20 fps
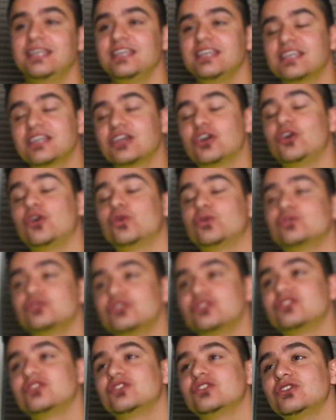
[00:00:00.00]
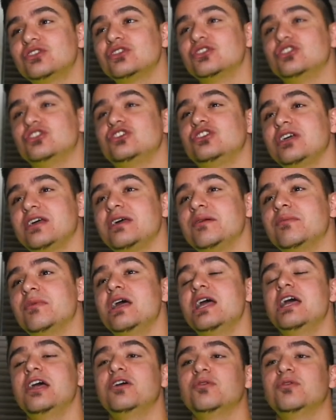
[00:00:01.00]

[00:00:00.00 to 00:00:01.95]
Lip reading: He goes to the gym